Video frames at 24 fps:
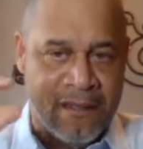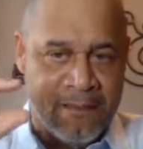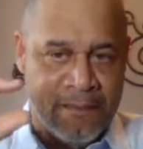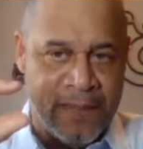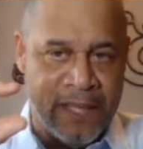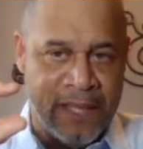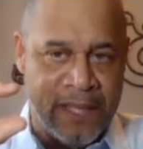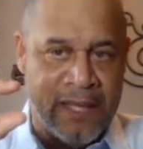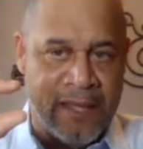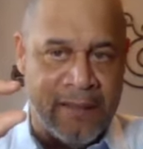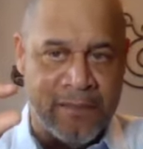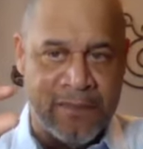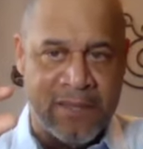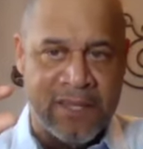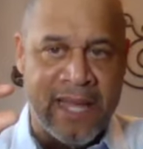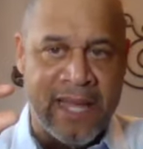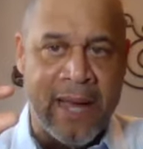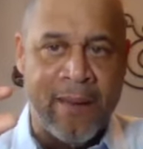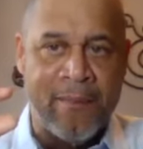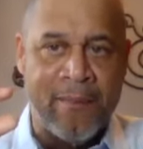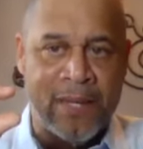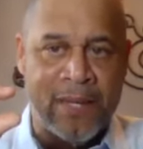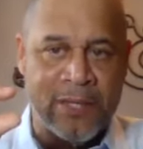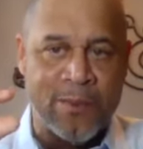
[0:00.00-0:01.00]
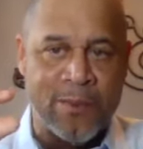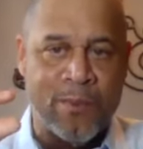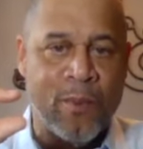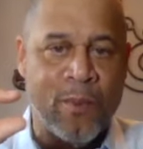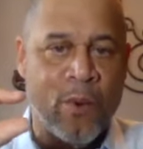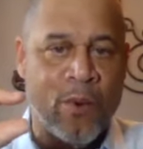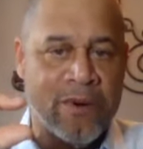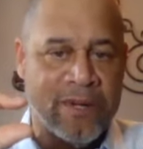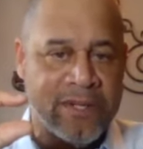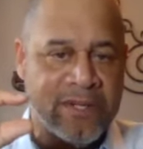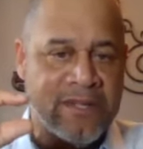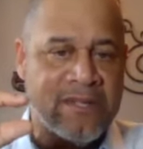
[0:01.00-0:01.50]
becomes that much
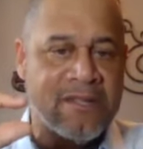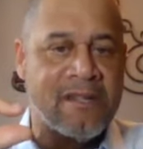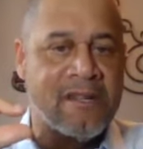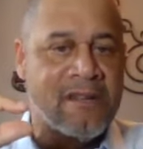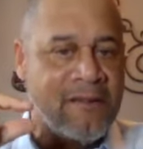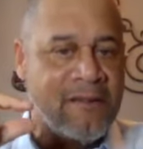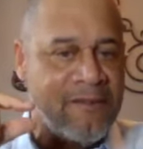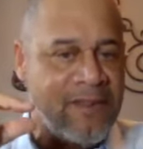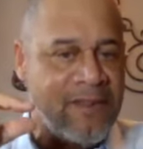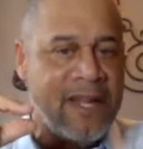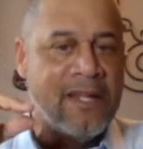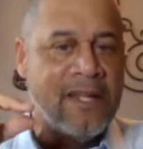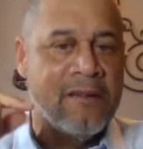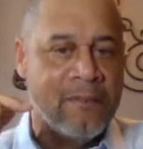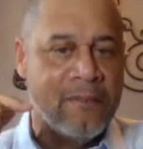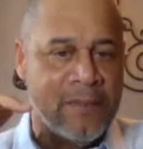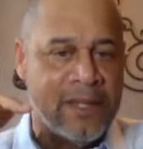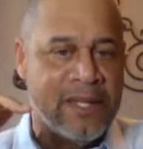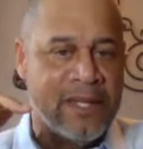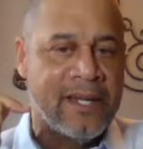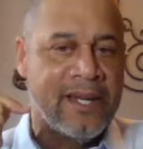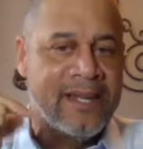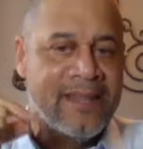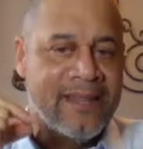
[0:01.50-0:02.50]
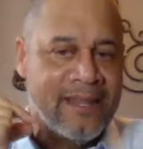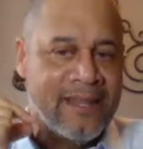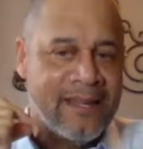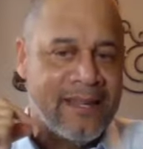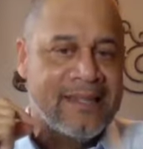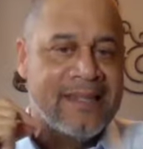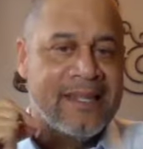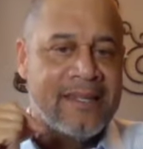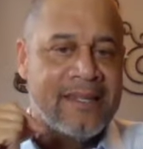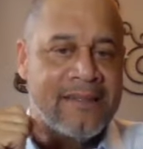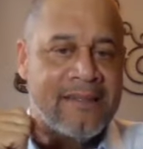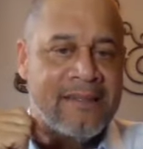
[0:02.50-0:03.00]
more. It's the development, I think,
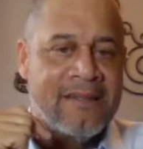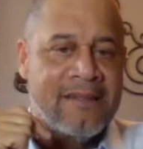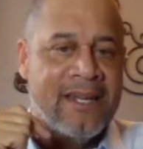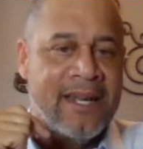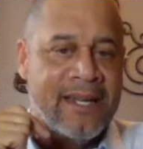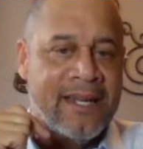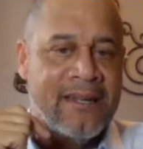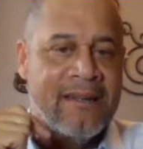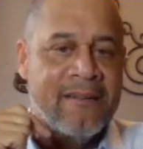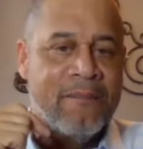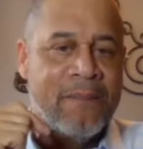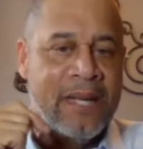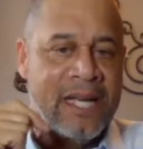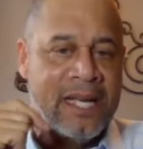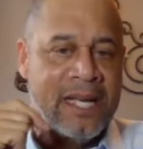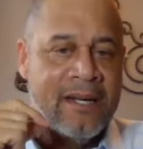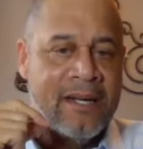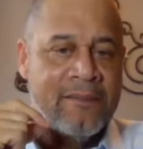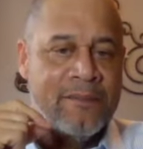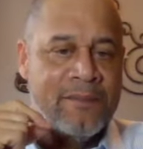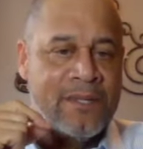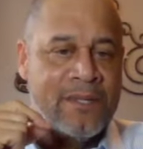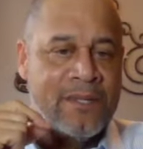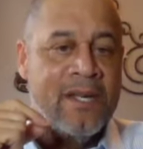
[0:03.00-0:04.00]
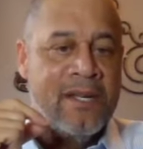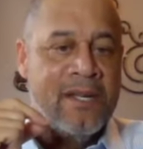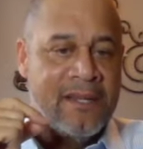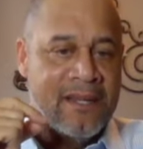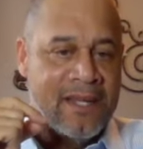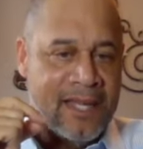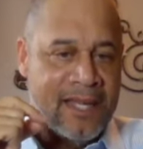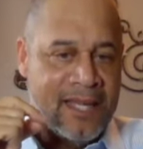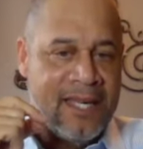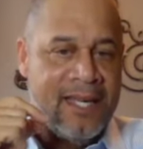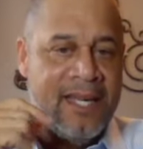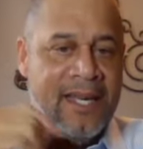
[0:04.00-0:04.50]
that becomes the
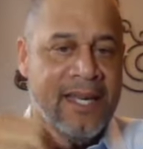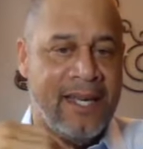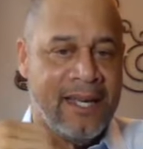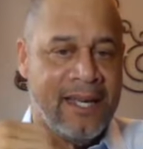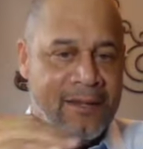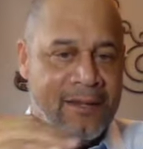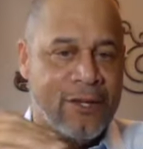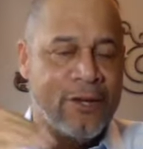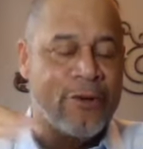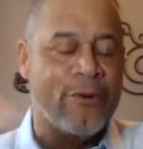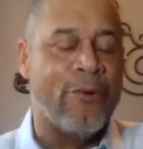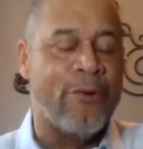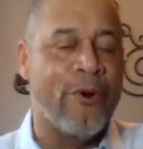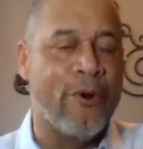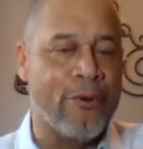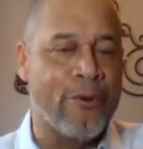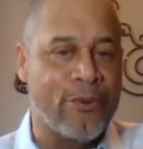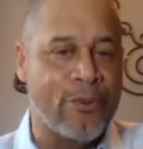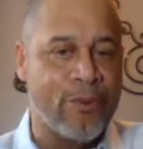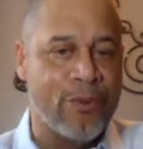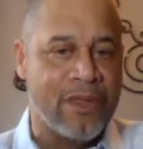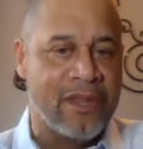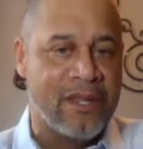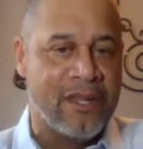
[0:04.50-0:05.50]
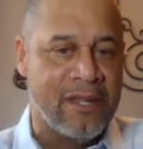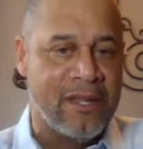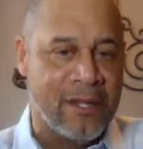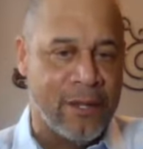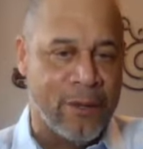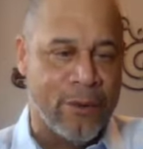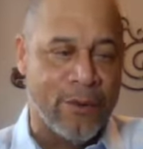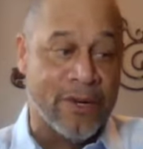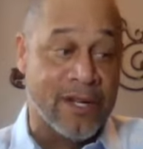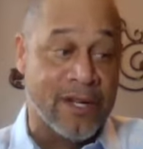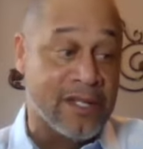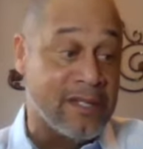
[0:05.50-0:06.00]
key in the growth within the
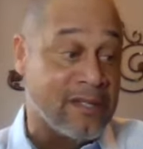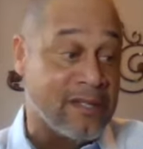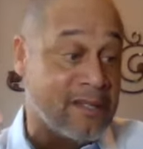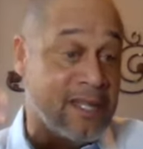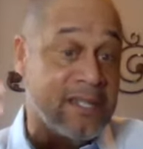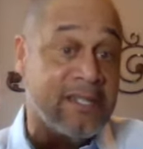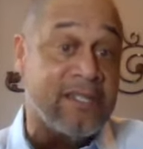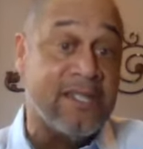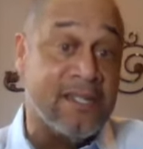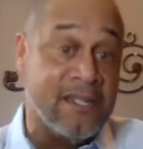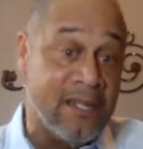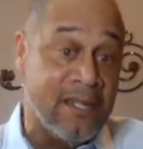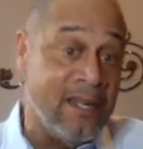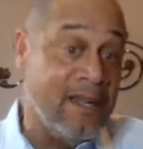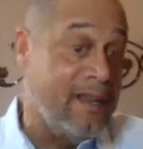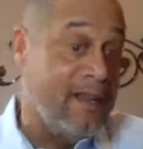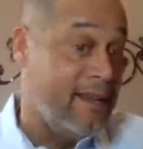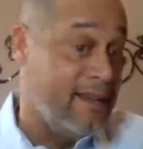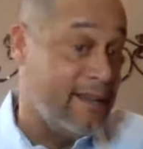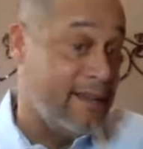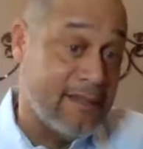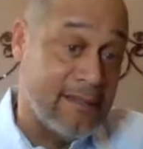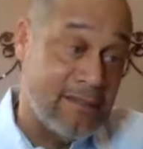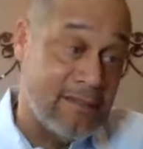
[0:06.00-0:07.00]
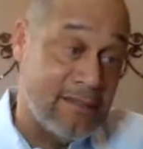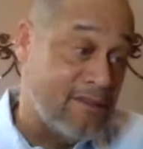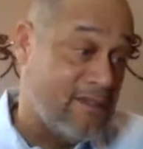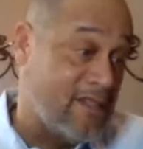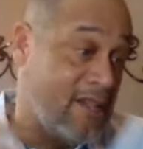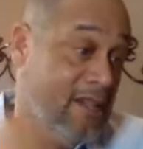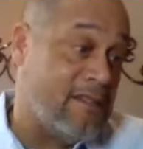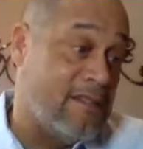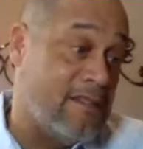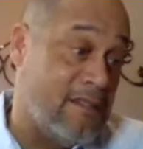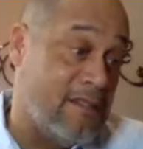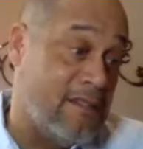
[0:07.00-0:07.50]
organization. And as you
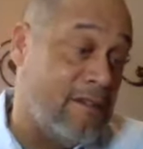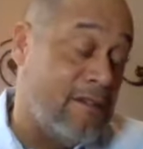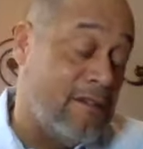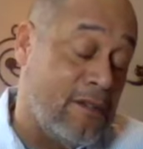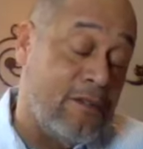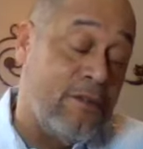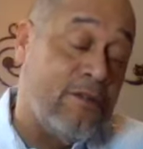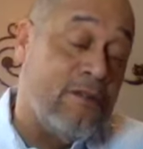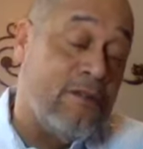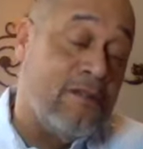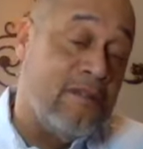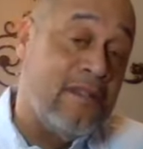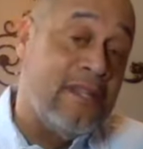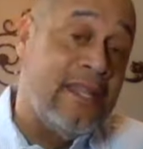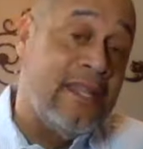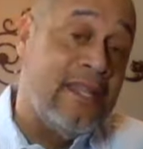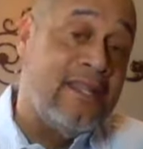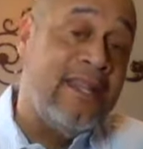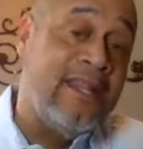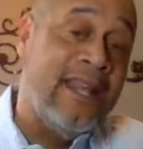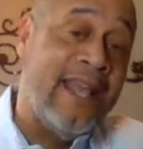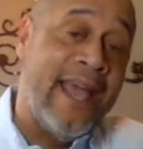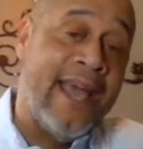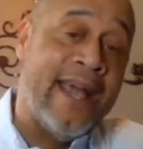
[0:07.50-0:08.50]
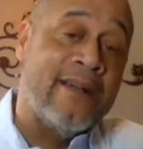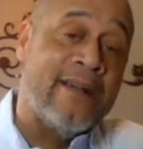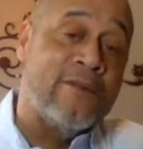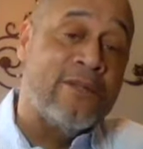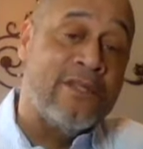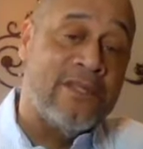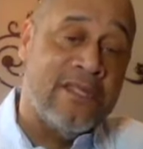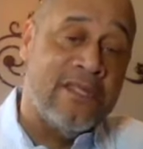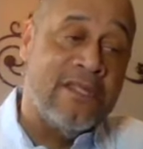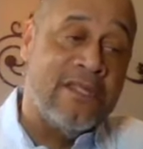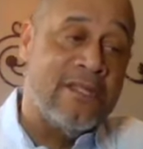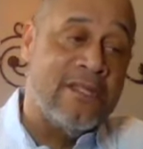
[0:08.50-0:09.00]
said, then the
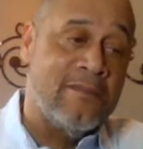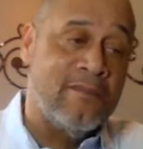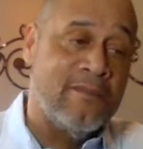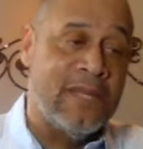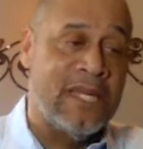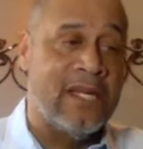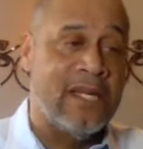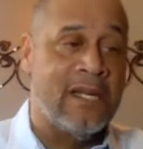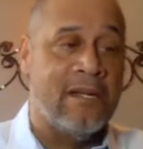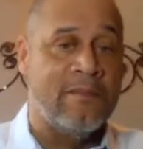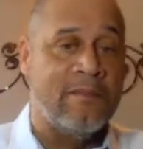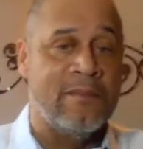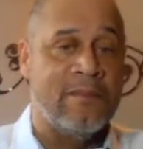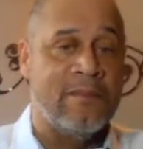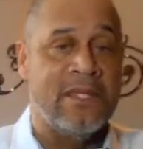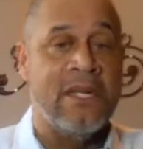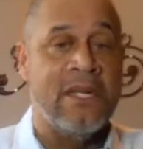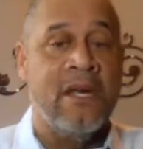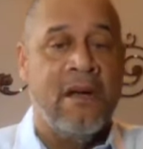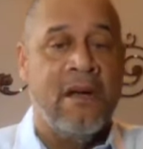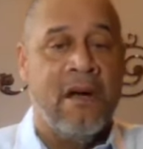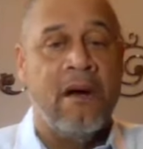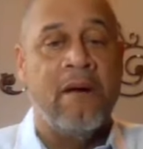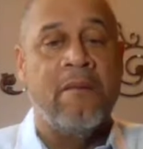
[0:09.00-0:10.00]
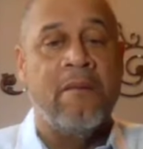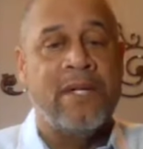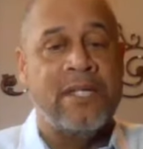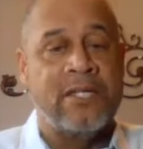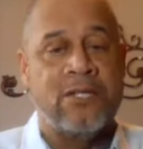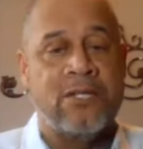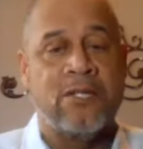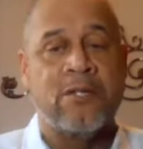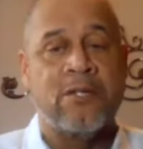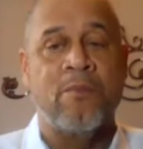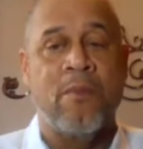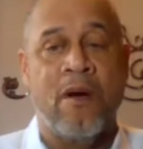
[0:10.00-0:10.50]
acquisition becomes a
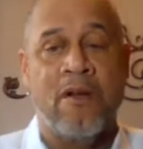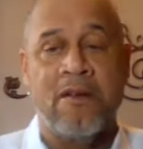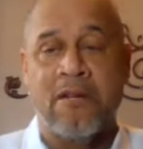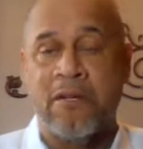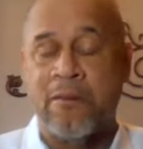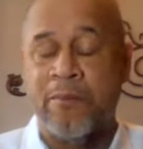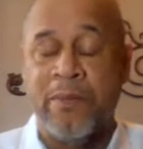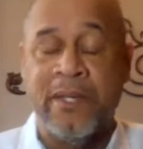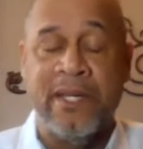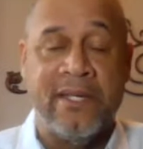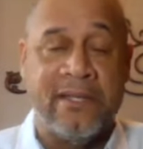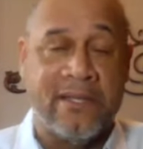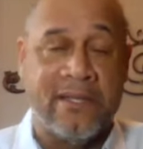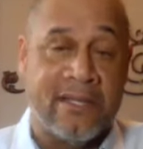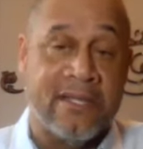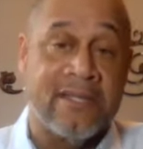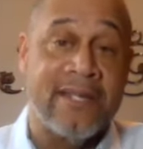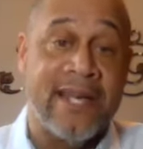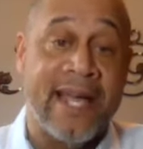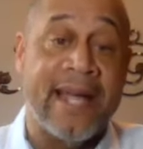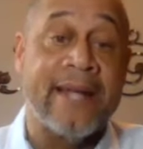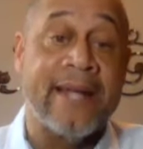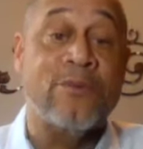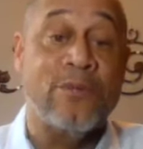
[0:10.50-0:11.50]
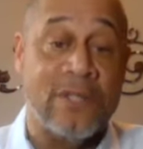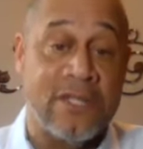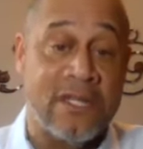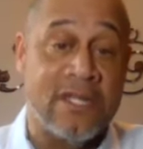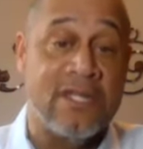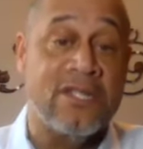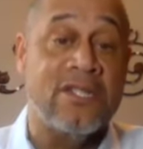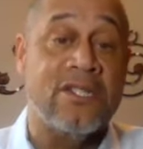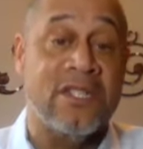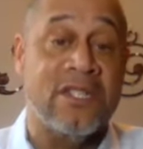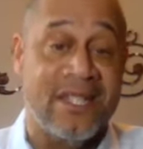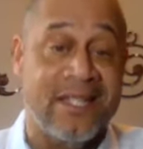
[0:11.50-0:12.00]
much smaller piece, because
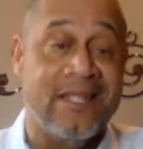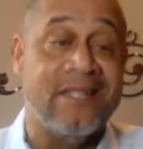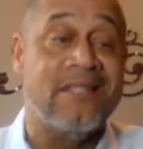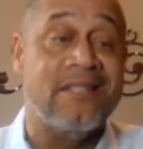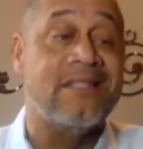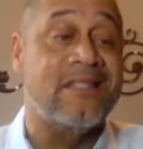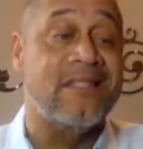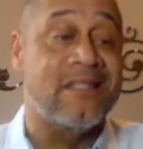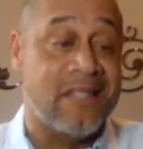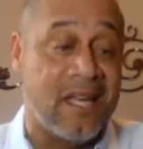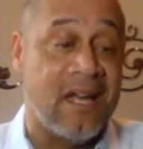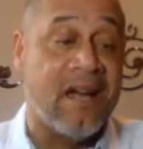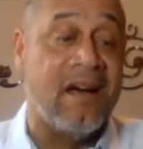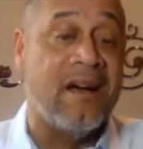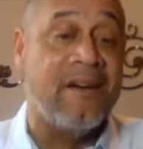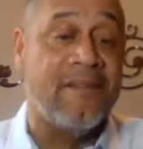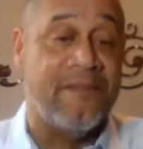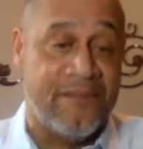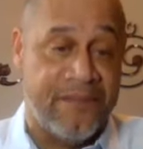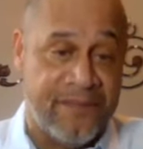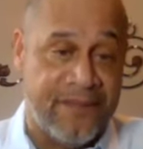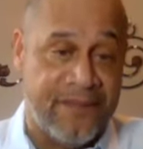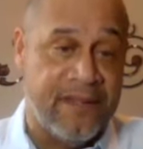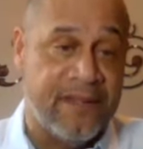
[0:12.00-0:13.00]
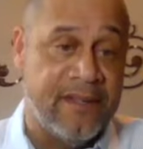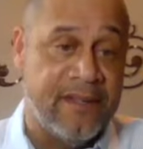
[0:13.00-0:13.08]
acquisition is tough.